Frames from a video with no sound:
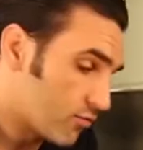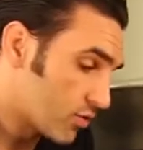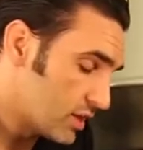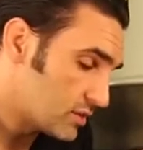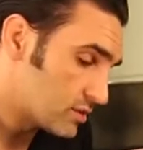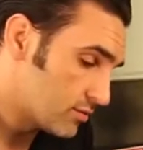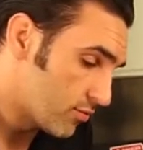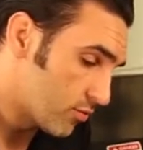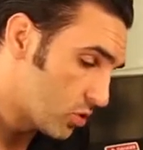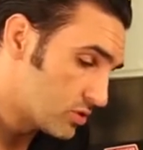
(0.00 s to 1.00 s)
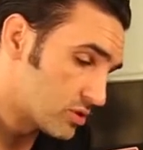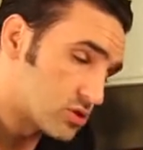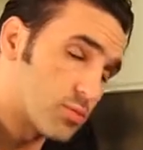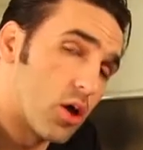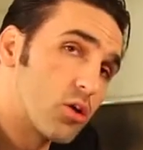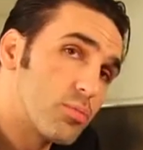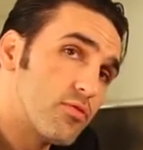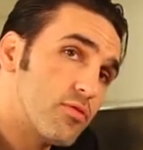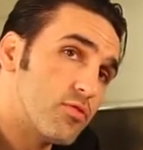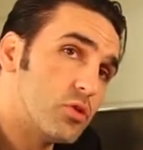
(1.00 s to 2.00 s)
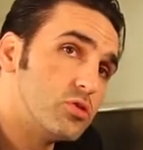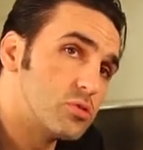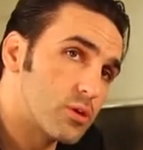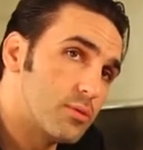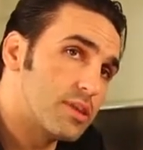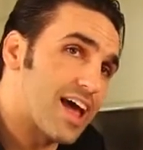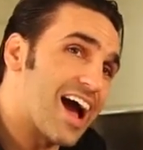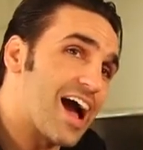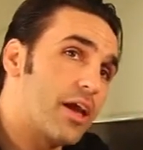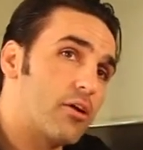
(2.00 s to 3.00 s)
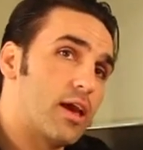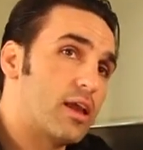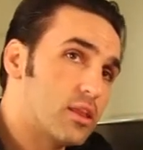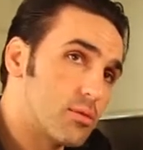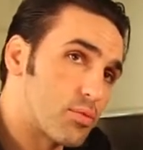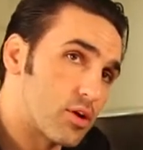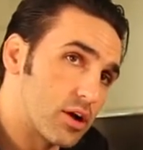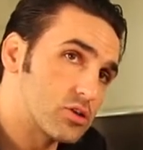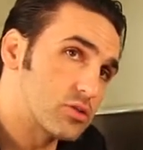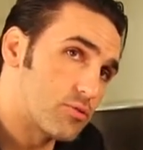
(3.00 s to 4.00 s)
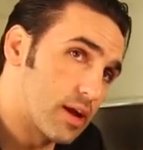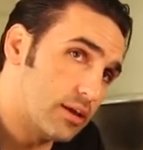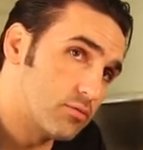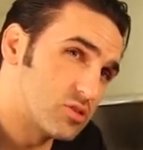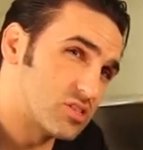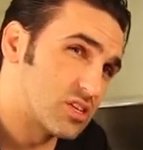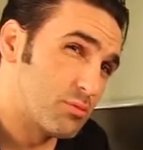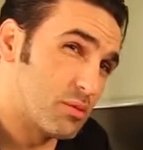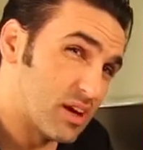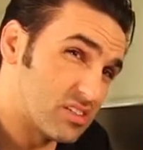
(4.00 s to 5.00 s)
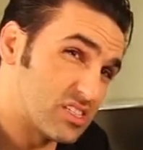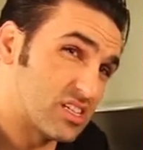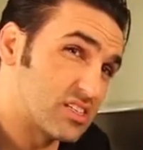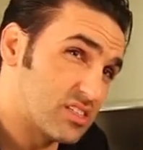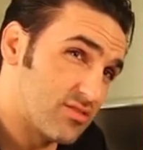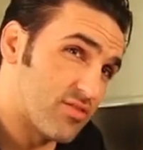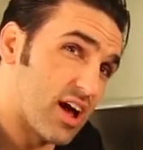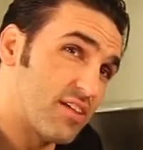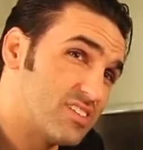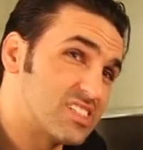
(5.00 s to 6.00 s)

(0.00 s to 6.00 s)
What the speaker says: for this food is a smaller food, so we're going to be at the higher end of the production rate, which is going to be about 65 to